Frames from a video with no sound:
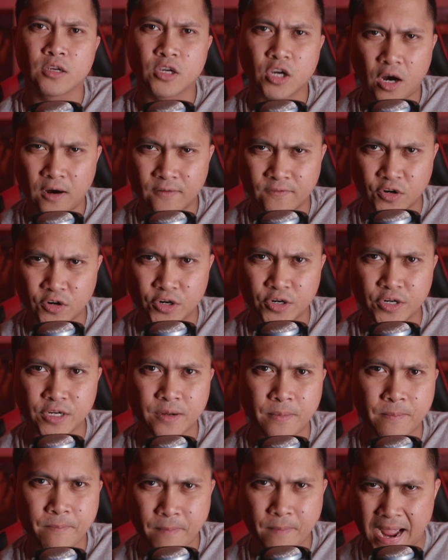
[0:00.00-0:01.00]

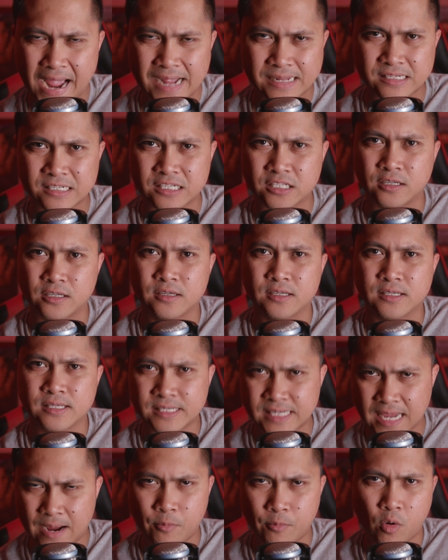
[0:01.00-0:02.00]
covered masked
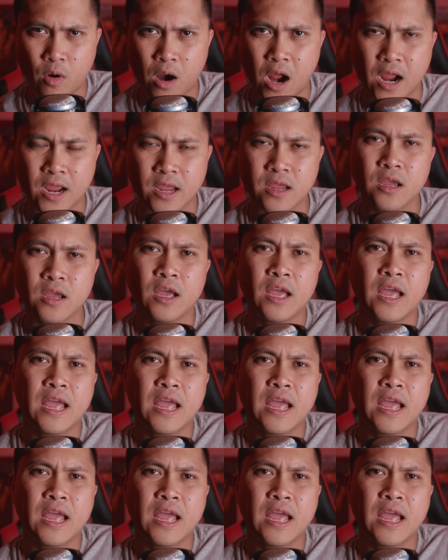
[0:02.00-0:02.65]
samurai,